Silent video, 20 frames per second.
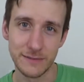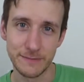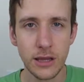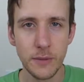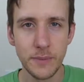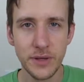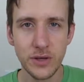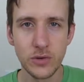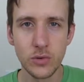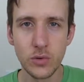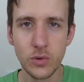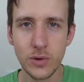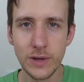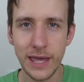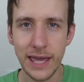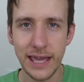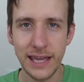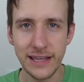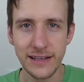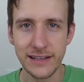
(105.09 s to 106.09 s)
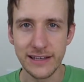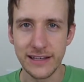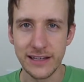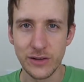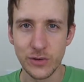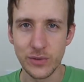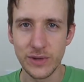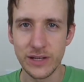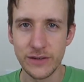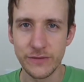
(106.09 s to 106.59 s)
Let me Google candy
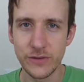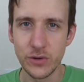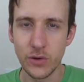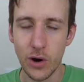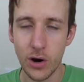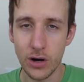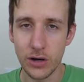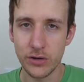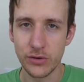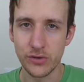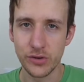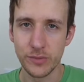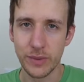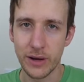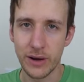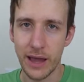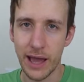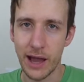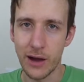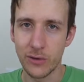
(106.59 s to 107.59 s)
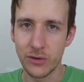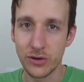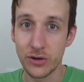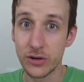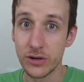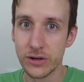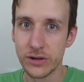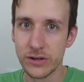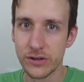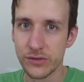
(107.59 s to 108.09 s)
and read a few articles about how
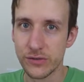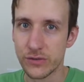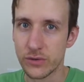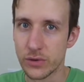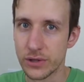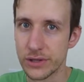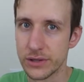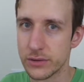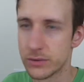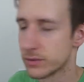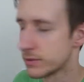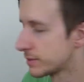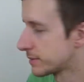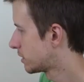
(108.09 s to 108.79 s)
good it is for you.